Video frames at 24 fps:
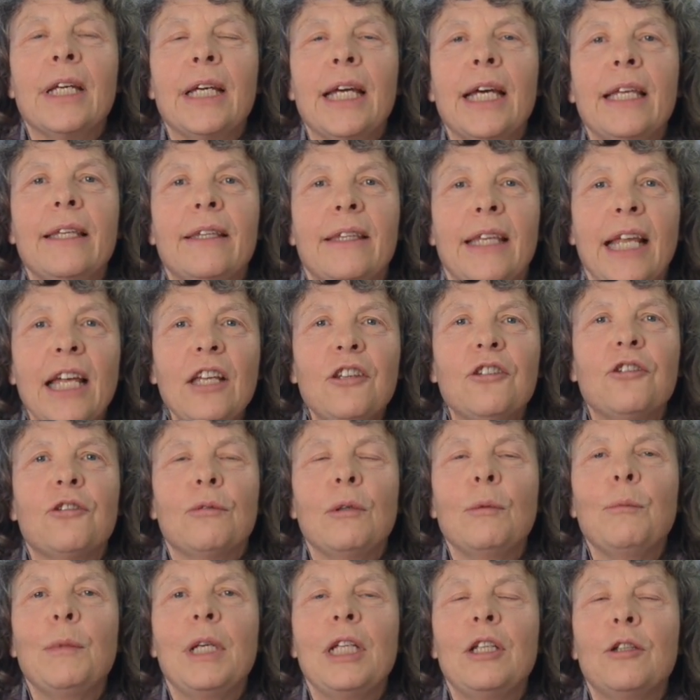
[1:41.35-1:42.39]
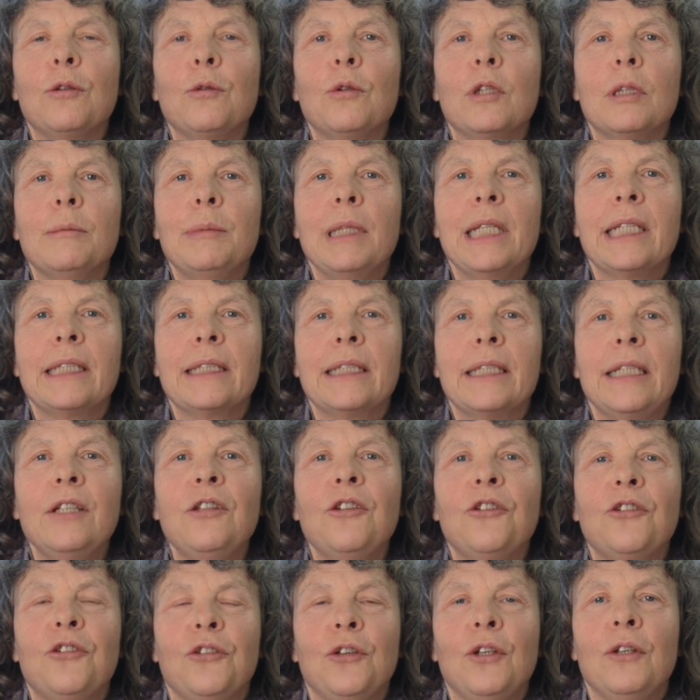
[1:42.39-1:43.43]
and that's when we talk about
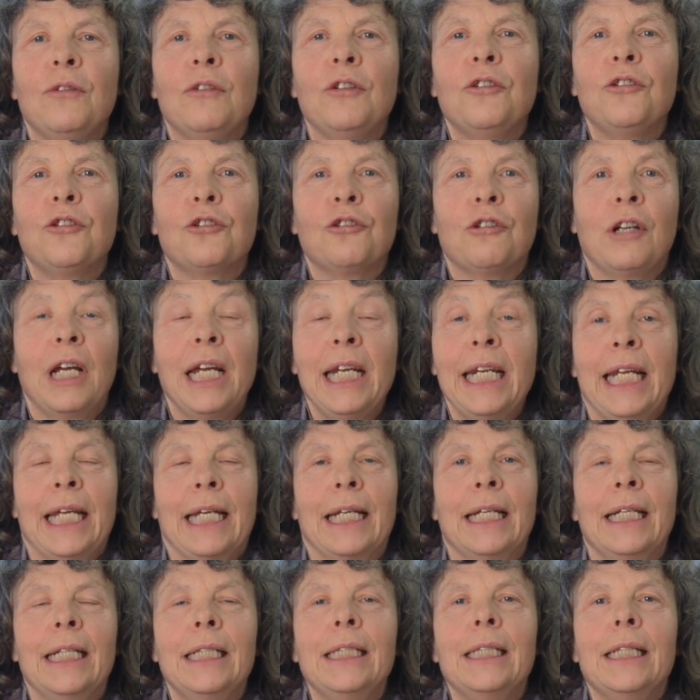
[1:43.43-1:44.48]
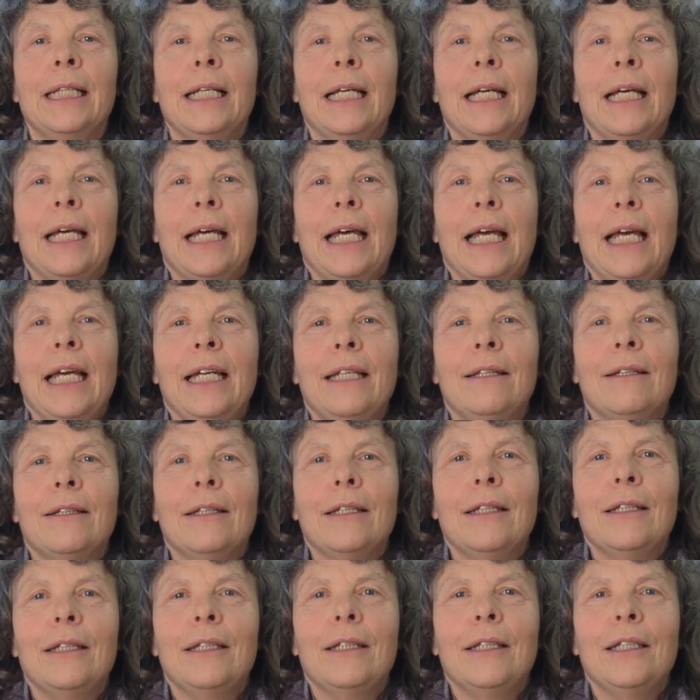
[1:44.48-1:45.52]
in-service training. And
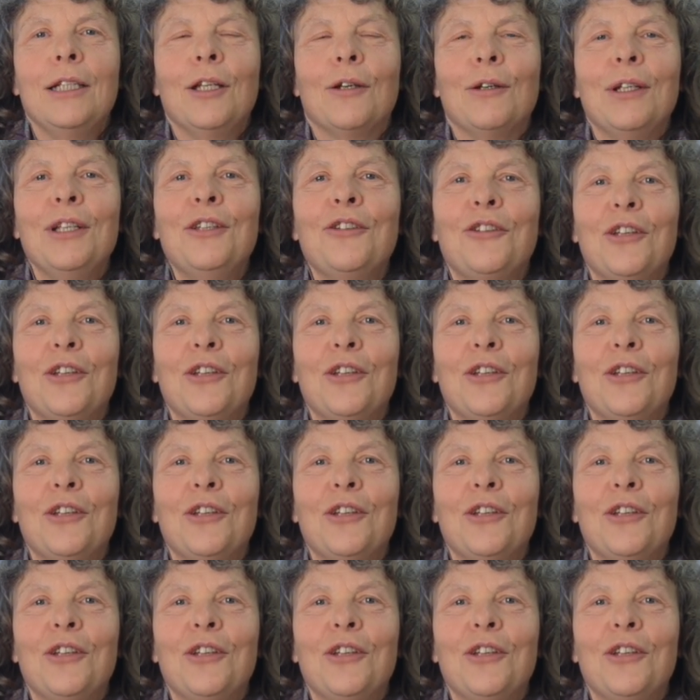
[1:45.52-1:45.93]
you know,